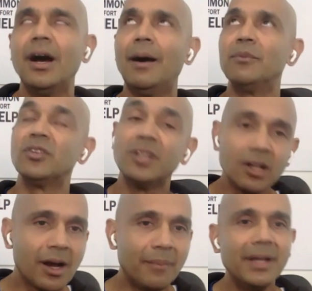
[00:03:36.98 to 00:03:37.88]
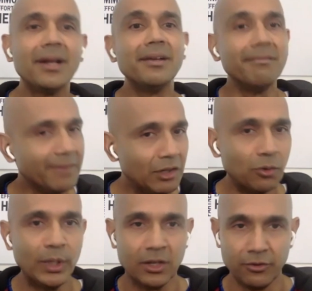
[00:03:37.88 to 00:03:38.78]
Still come in and, you know, we
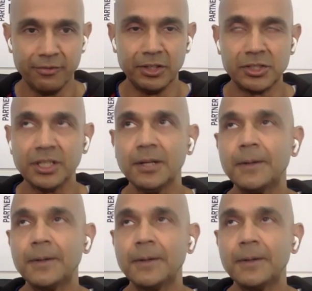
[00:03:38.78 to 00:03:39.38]
could reverse it.